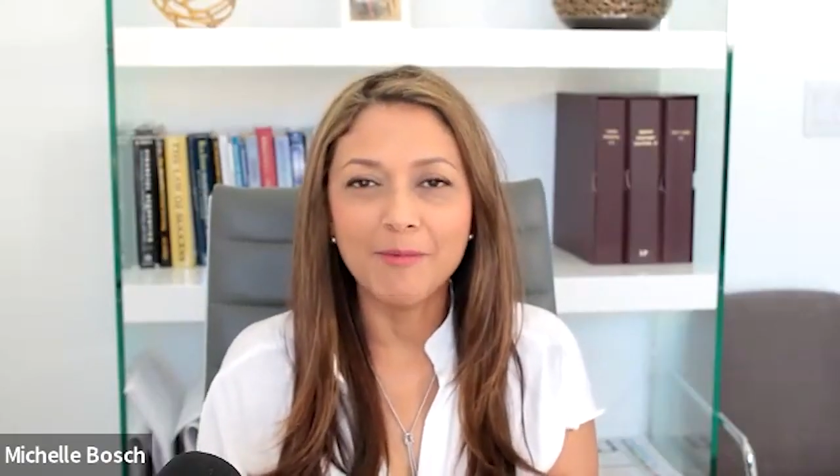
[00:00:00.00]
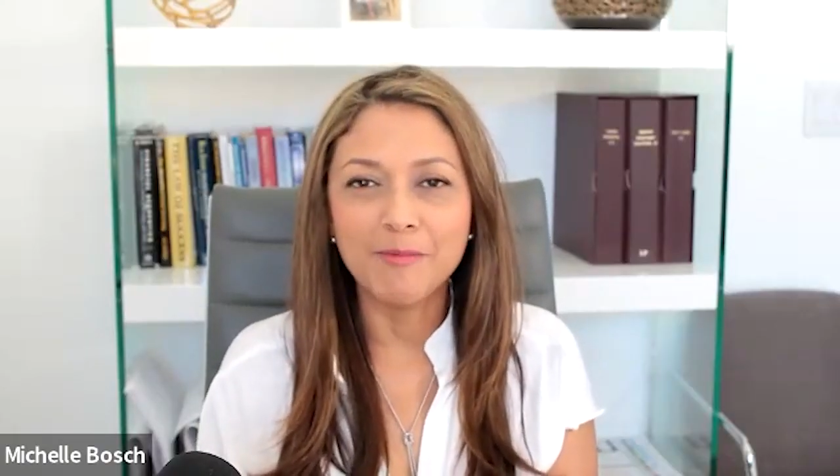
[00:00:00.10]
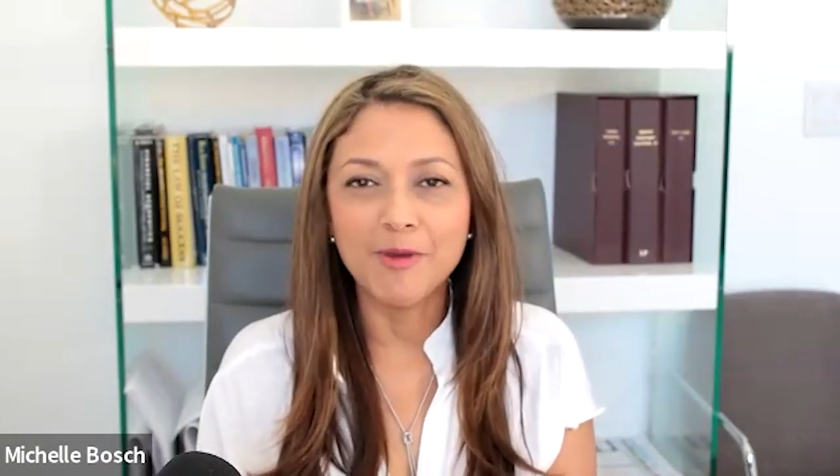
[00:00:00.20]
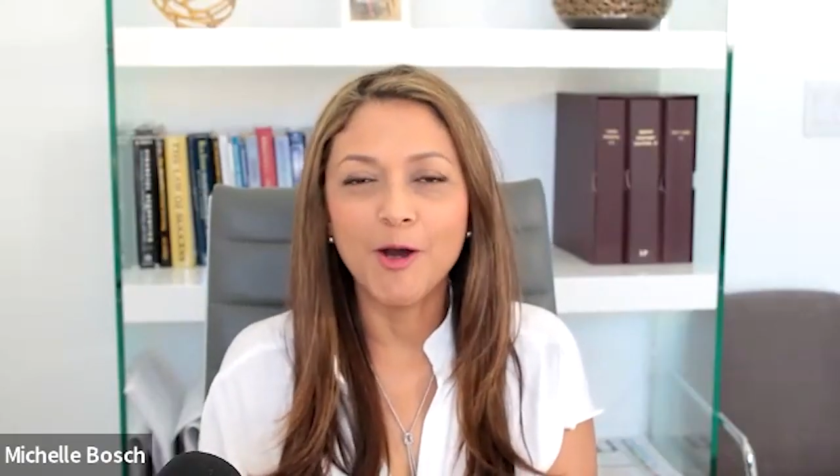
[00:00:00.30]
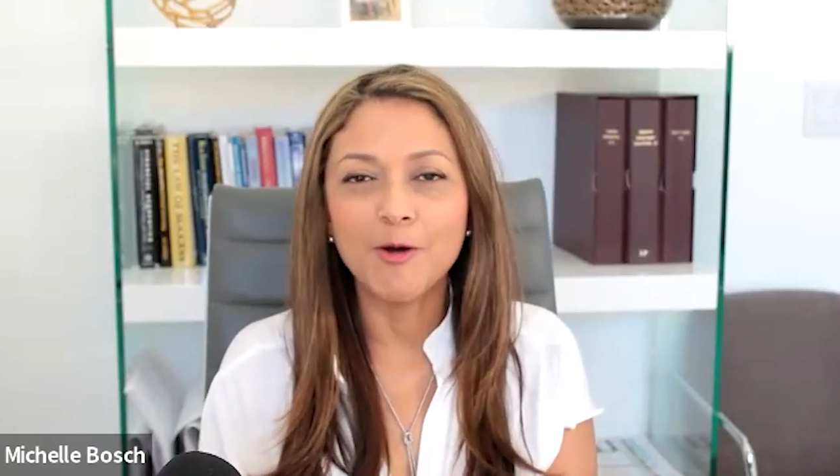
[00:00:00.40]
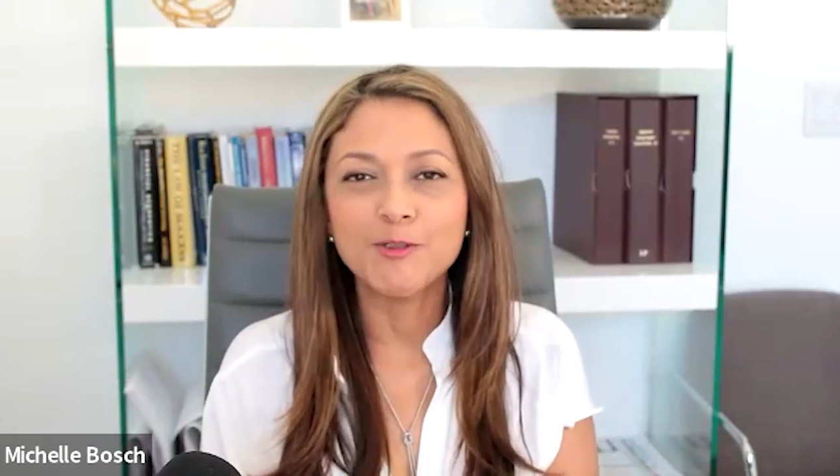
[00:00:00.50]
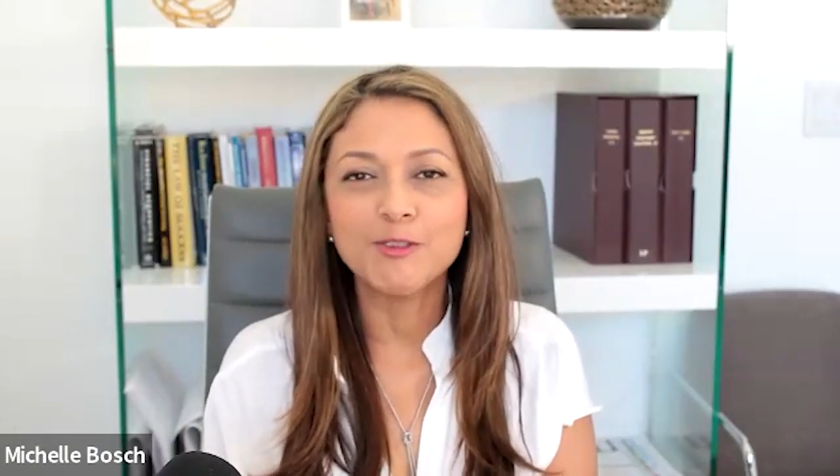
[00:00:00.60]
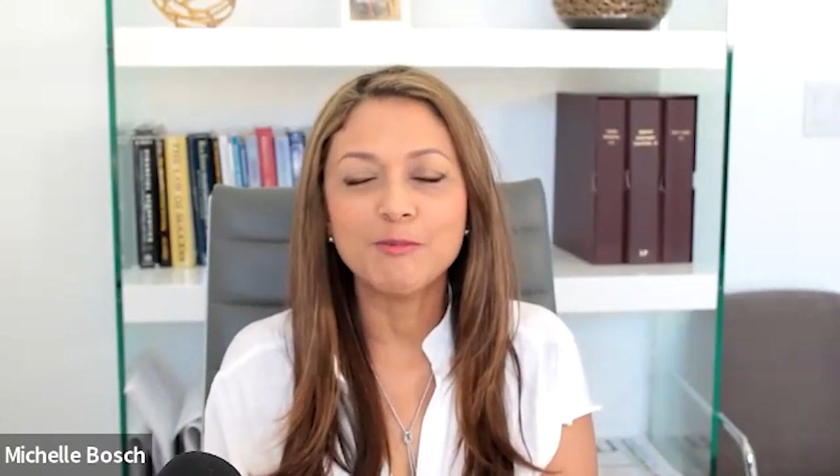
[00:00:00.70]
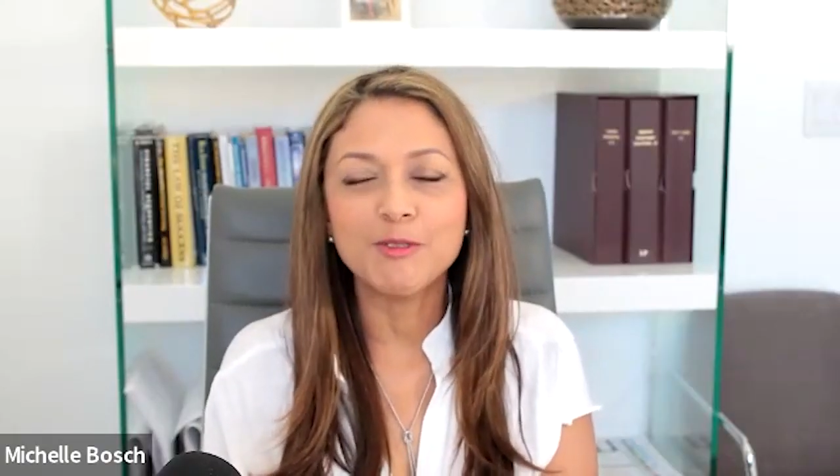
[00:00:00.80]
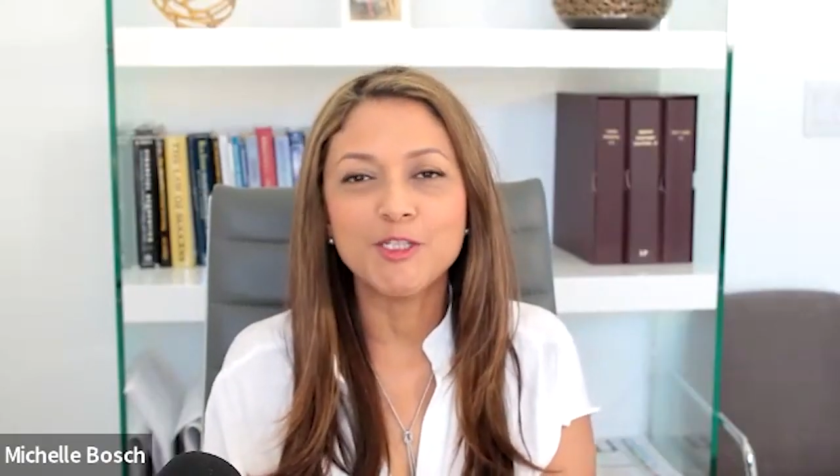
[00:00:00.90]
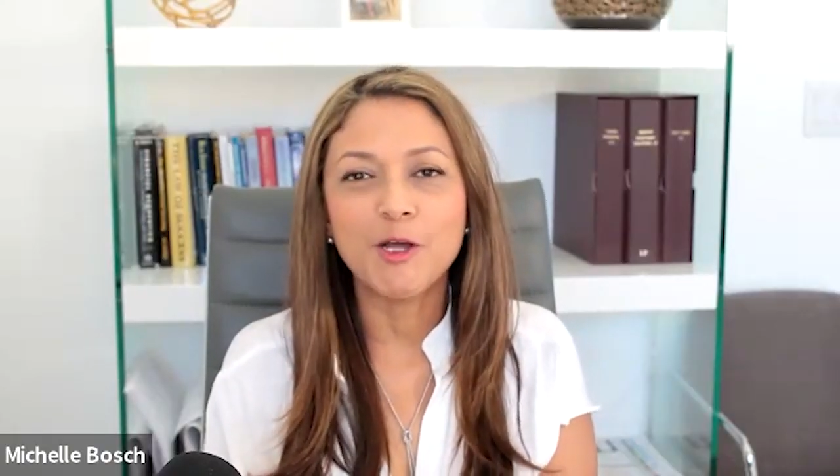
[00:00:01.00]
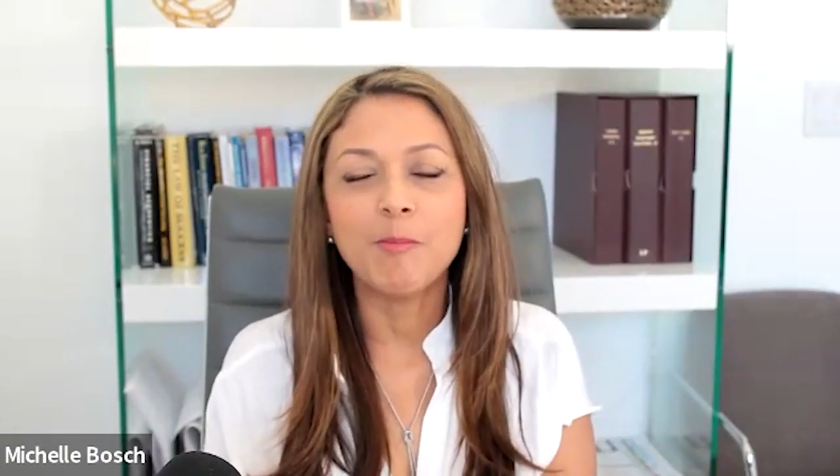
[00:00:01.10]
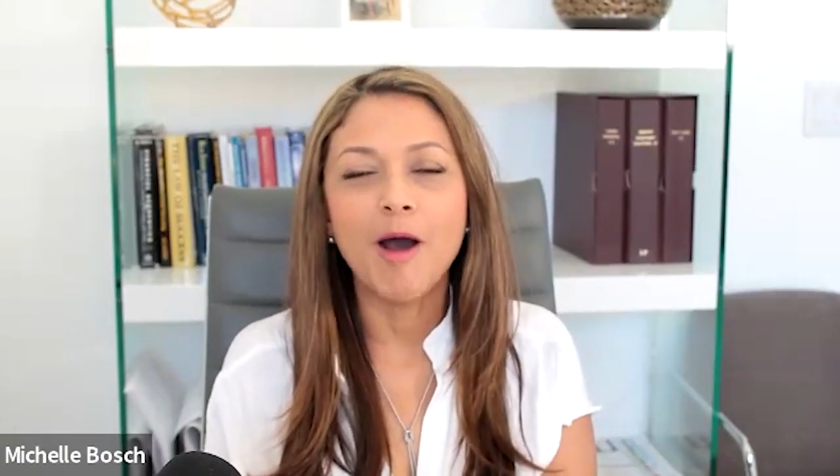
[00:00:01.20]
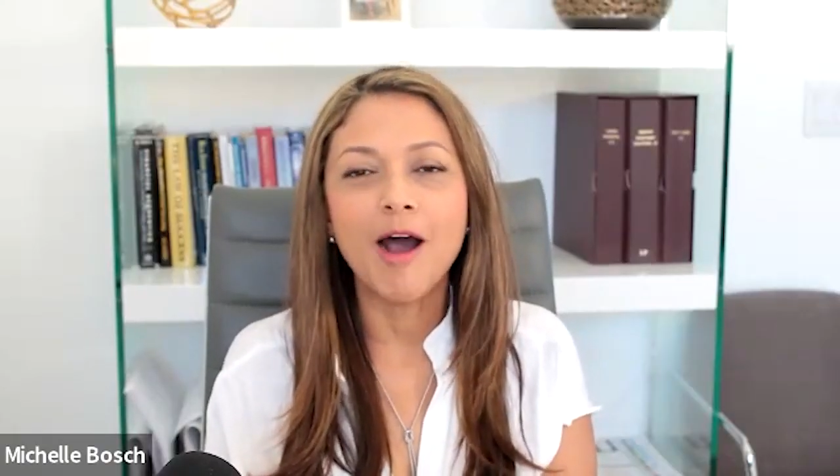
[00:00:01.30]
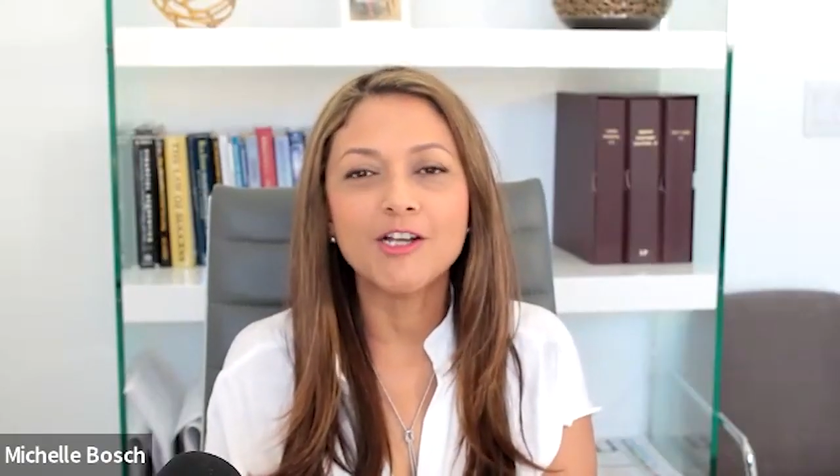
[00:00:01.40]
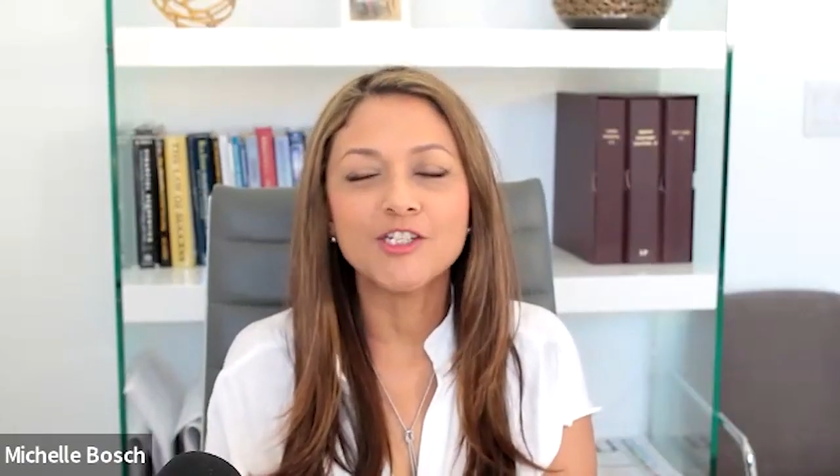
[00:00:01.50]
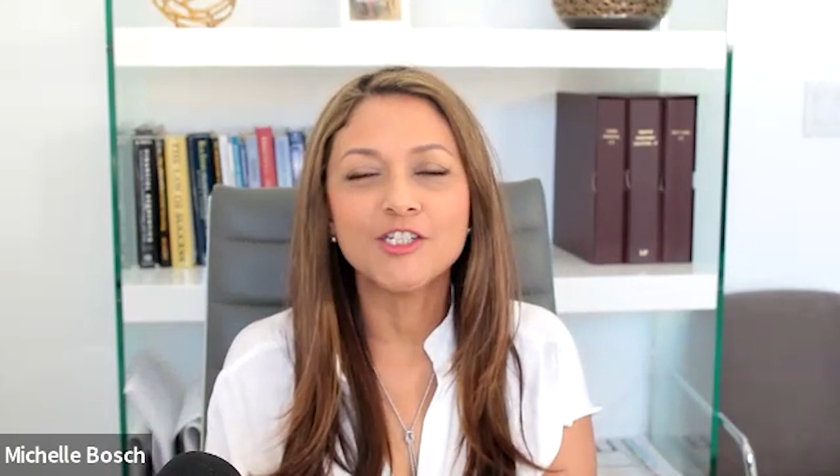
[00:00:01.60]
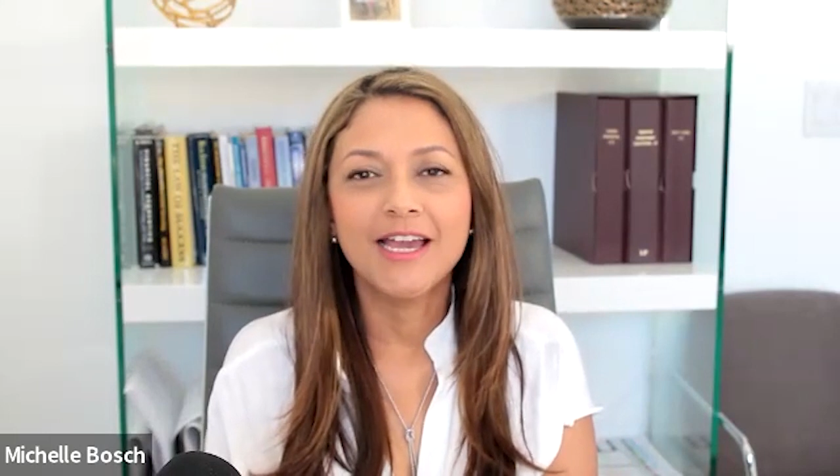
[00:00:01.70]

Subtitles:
I'm your host, Michelle Bosch.